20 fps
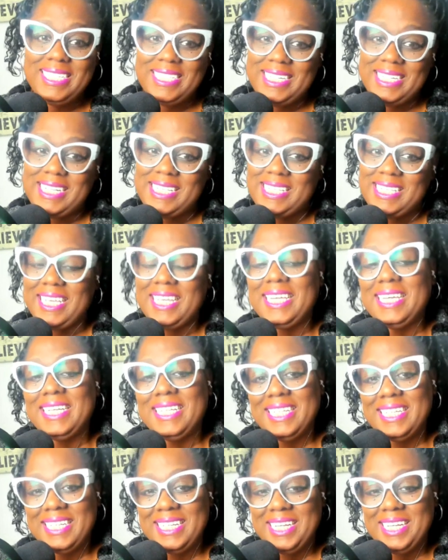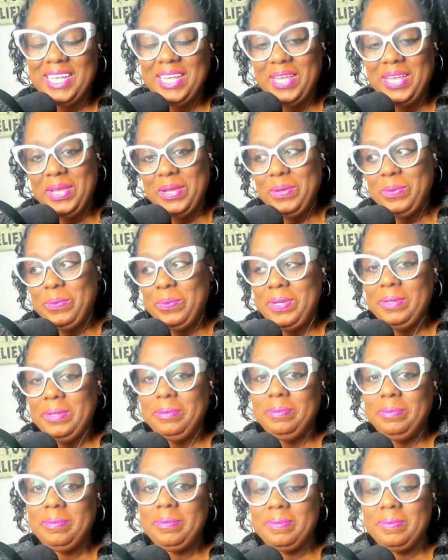Just saying.
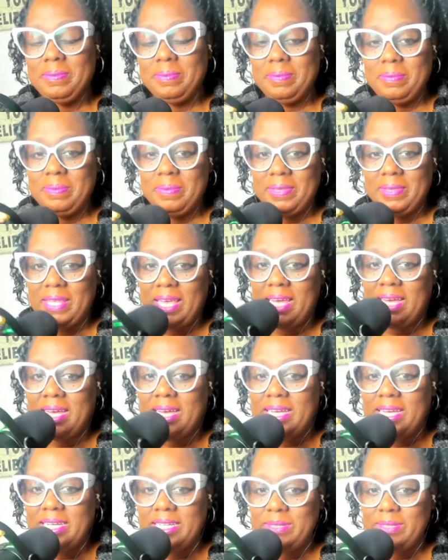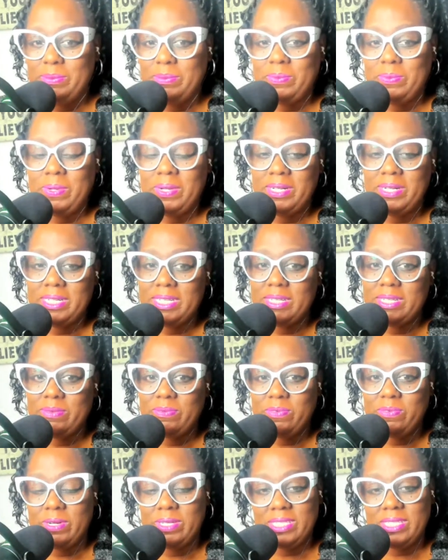Well, I want to
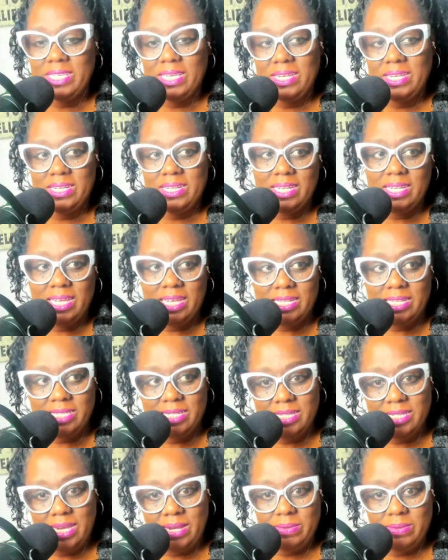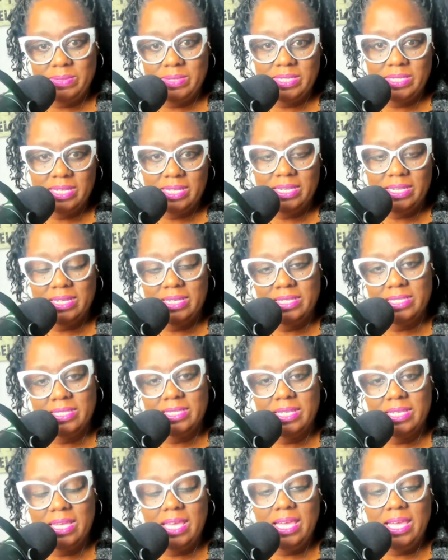first get that title
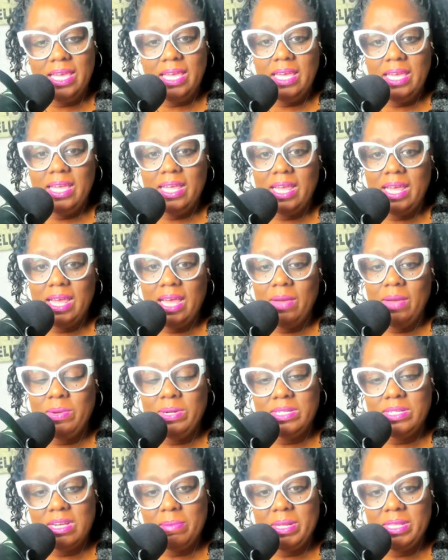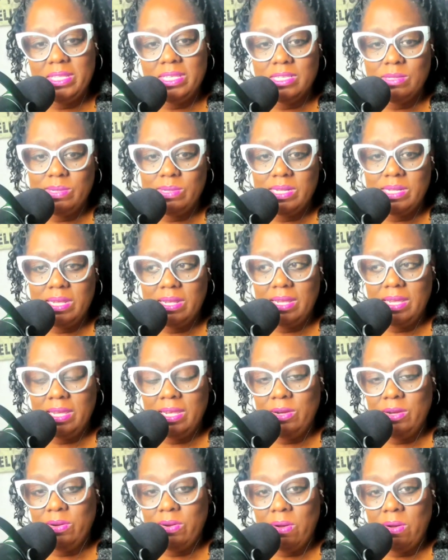says. I'm going to talk about this week
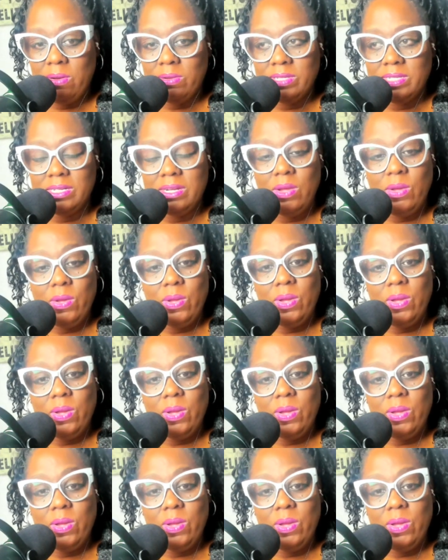in Dalton,